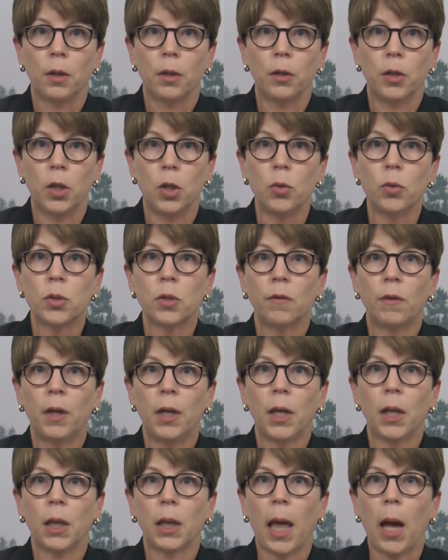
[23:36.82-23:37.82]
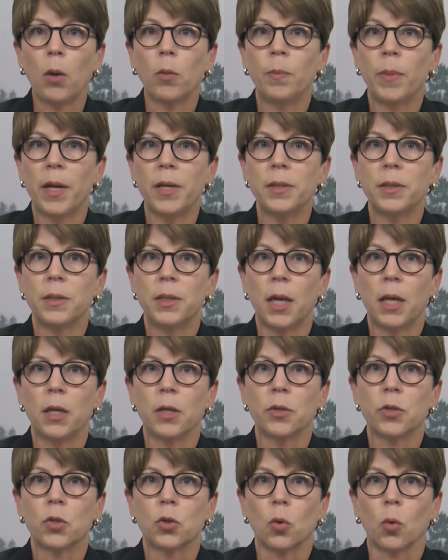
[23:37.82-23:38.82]
the use of any cloud-based
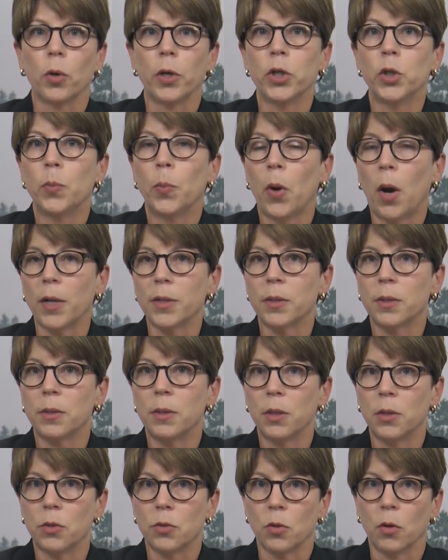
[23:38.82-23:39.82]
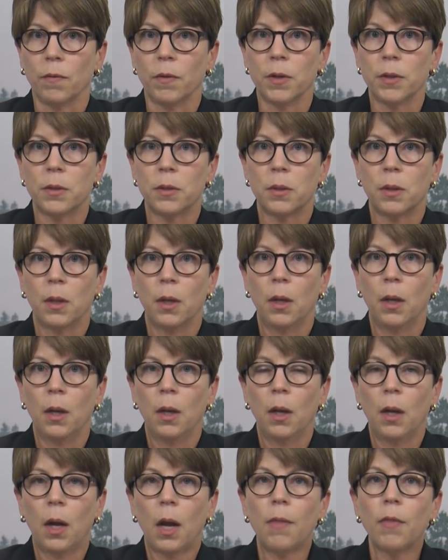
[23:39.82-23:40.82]
data storage processing service,
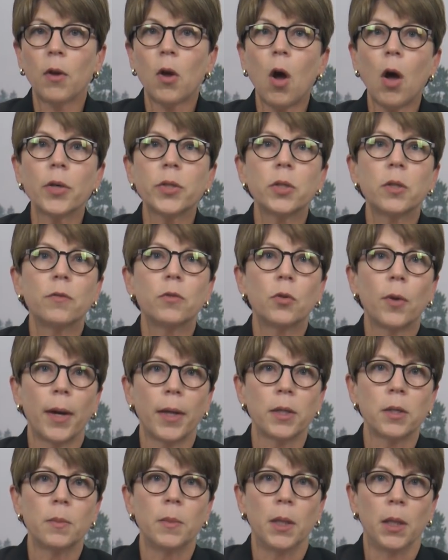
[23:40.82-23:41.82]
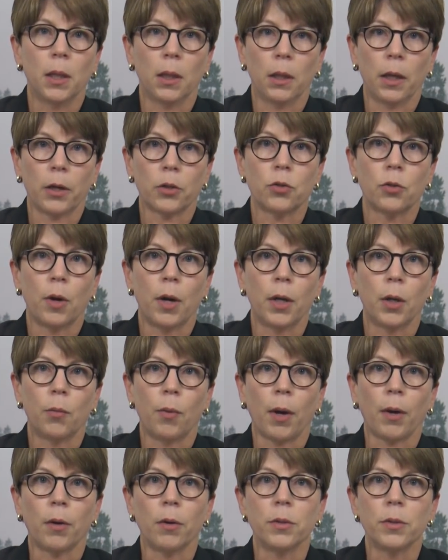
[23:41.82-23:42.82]
and the cost of transmitting electronic
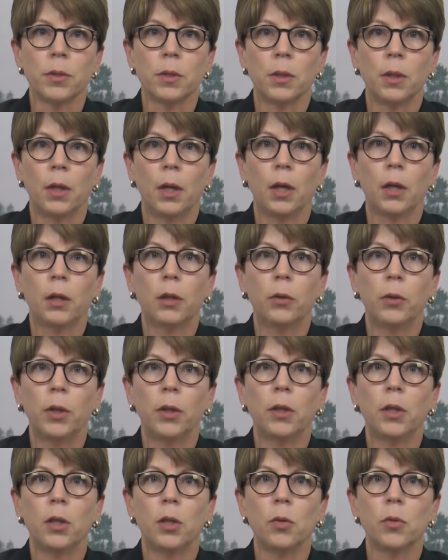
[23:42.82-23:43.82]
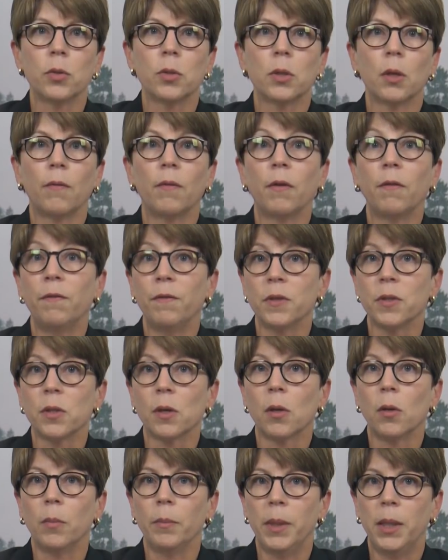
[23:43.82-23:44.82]
records, including the use of a
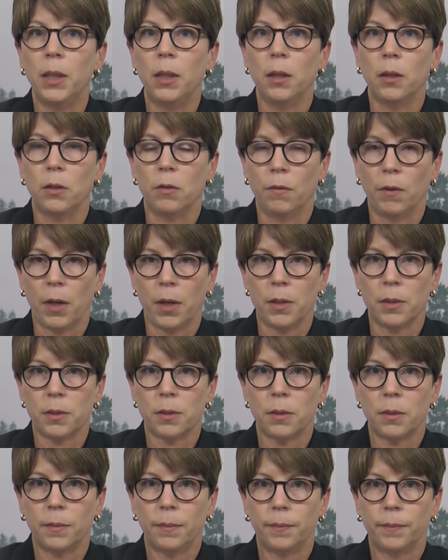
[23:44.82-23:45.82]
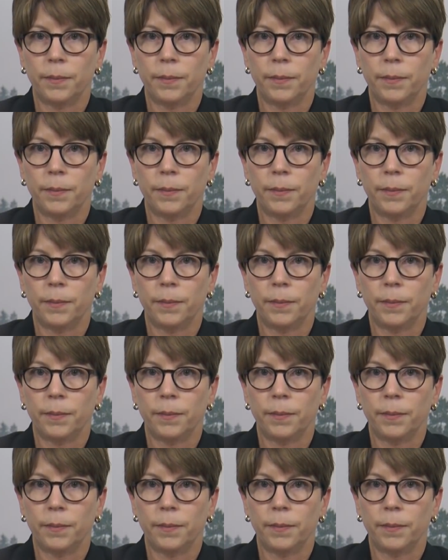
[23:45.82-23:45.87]
physical media device.